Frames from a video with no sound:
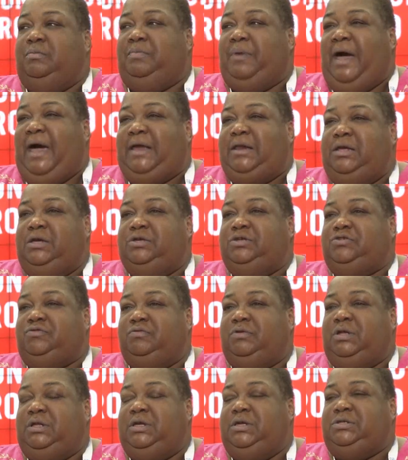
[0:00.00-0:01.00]
body is
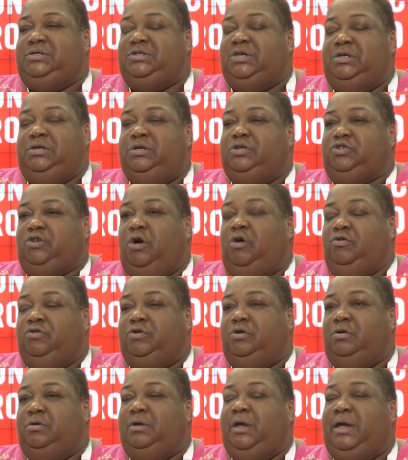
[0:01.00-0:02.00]
really 10 years
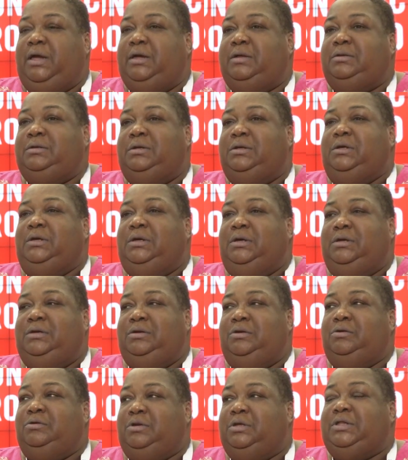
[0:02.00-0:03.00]
older, and
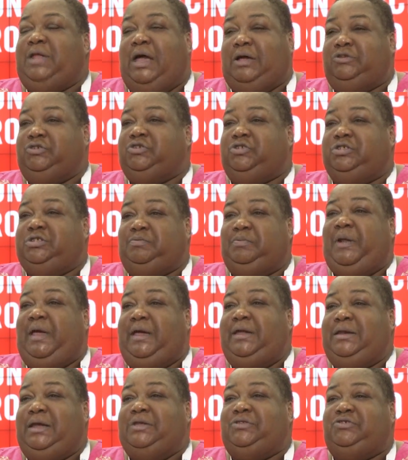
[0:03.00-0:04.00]
you know, the doctors
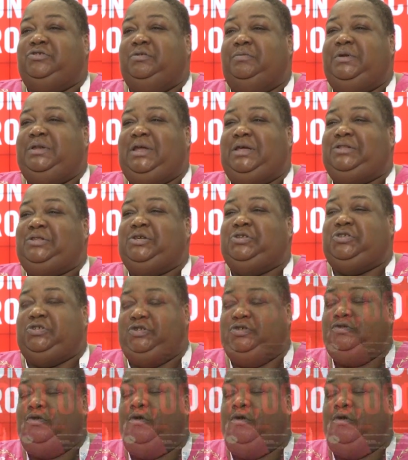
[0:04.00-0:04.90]
explained that to me, that this is